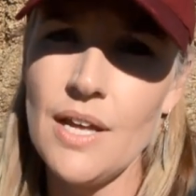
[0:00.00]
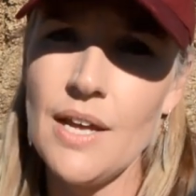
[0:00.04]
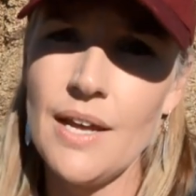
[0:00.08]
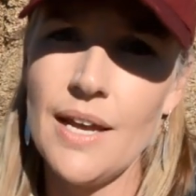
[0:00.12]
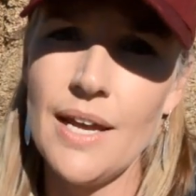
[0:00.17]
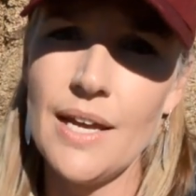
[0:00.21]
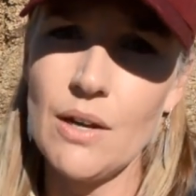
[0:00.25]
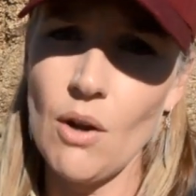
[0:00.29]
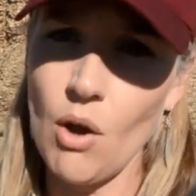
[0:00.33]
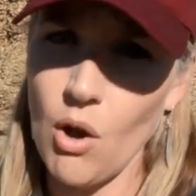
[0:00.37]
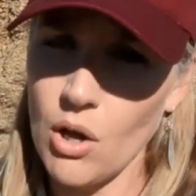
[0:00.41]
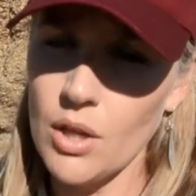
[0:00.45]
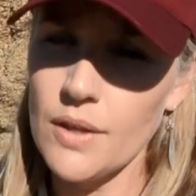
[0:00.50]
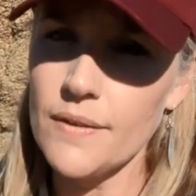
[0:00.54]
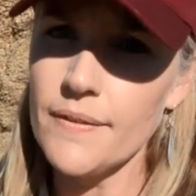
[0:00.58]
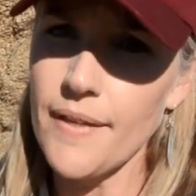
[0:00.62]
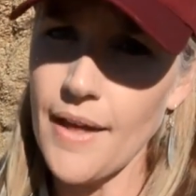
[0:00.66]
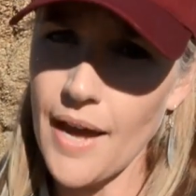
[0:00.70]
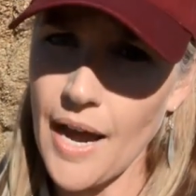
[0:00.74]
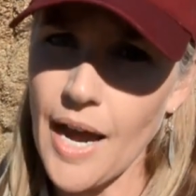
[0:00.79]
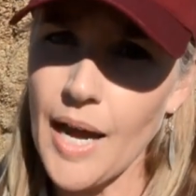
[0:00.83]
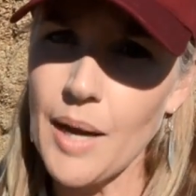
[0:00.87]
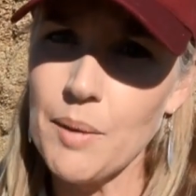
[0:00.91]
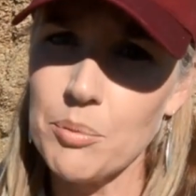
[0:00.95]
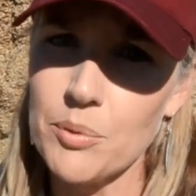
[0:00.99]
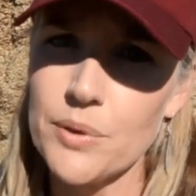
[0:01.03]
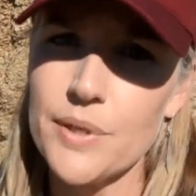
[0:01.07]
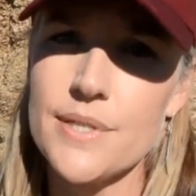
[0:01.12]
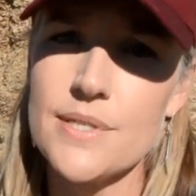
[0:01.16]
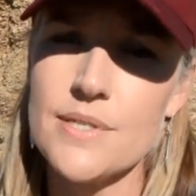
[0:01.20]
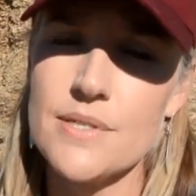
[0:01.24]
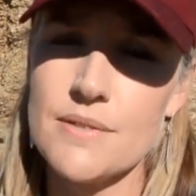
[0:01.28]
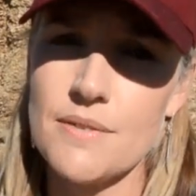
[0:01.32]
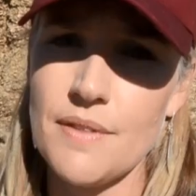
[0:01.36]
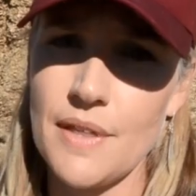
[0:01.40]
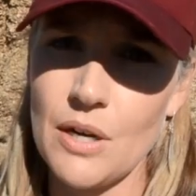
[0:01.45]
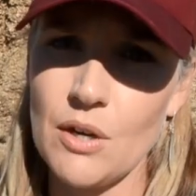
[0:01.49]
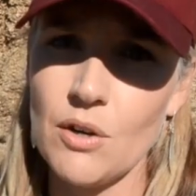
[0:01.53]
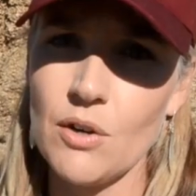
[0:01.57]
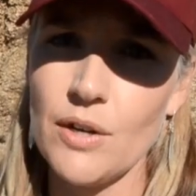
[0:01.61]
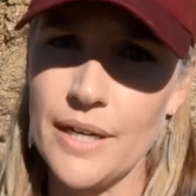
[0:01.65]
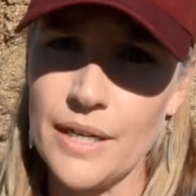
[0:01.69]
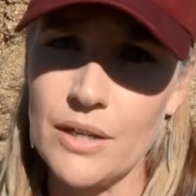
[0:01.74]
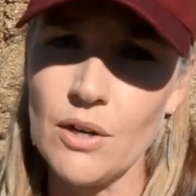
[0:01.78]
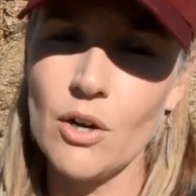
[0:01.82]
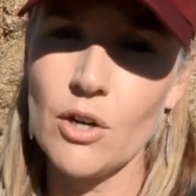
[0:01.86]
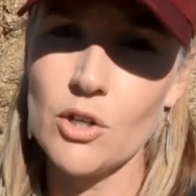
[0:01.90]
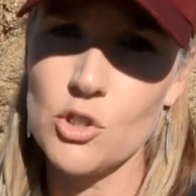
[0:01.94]
in all the hybrids that are
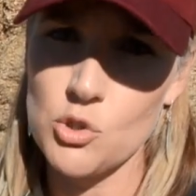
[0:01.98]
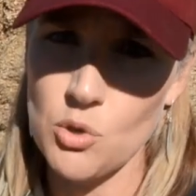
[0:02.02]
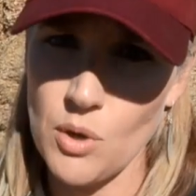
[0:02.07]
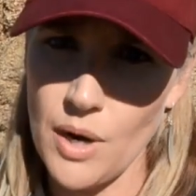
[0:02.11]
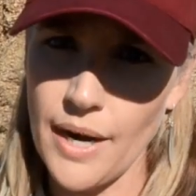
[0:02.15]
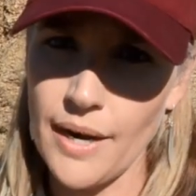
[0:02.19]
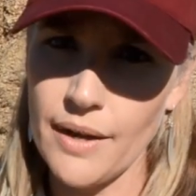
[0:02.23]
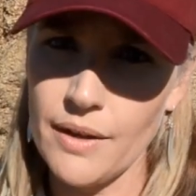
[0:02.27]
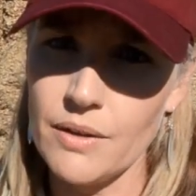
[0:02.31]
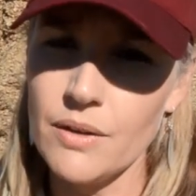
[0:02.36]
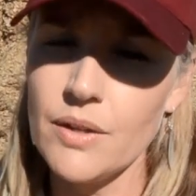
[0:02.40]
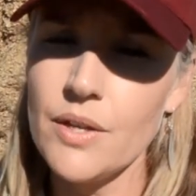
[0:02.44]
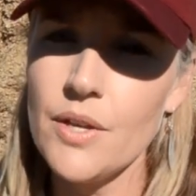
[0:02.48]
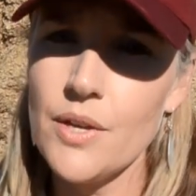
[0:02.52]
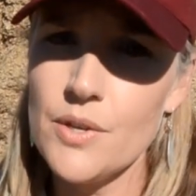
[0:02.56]
in our trial.